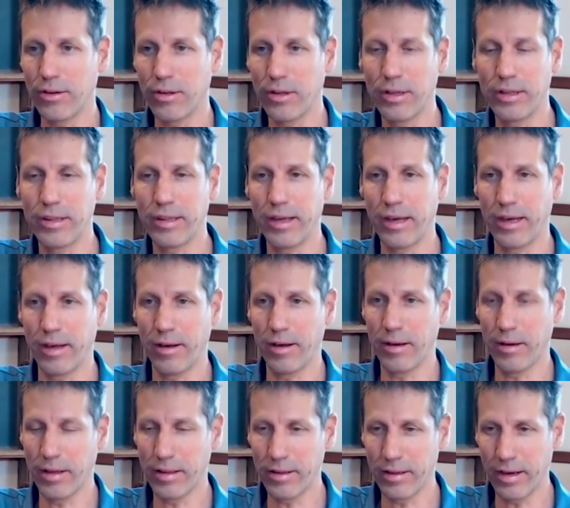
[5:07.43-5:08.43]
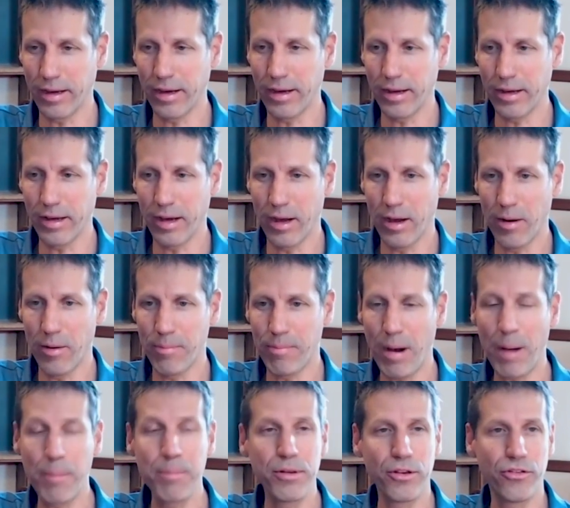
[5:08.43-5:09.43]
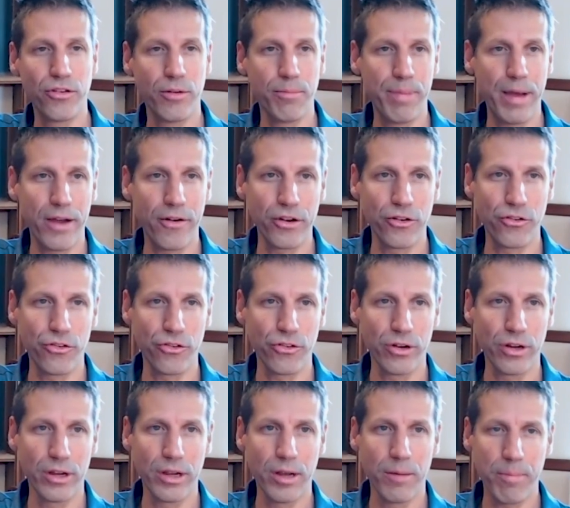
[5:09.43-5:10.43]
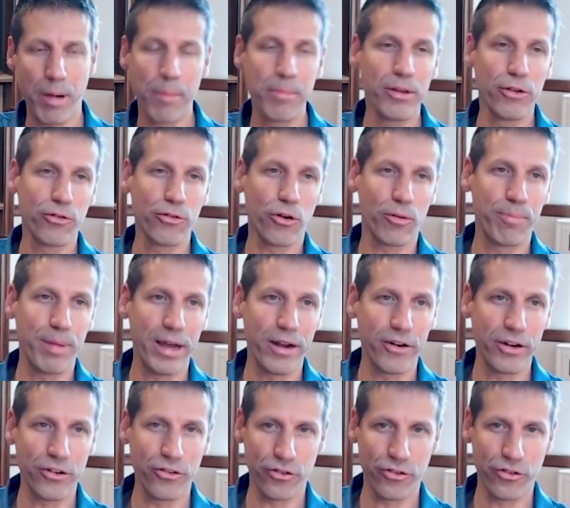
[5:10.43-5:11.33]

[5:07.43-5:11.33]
the publish and perish publish or perish